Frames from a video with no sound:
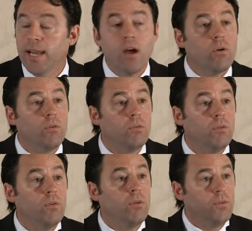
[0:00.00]
Now,
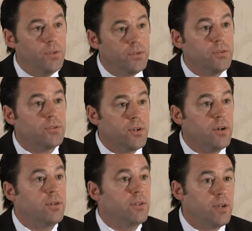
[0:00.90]
this is
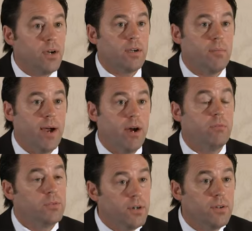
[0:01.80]
starting to talk
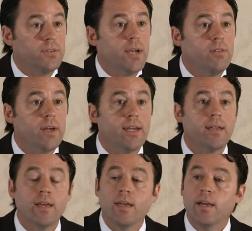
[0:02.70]
about, starting to sound like
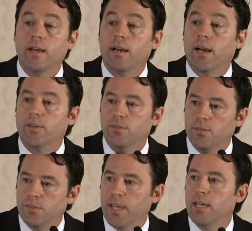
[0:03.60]
a
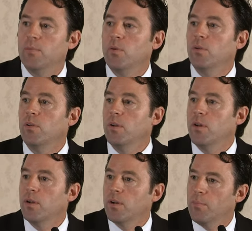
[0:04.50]
sustainable
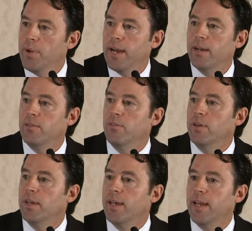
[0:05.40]
competitive
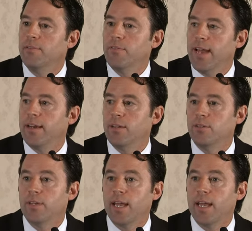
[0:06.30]
advantage,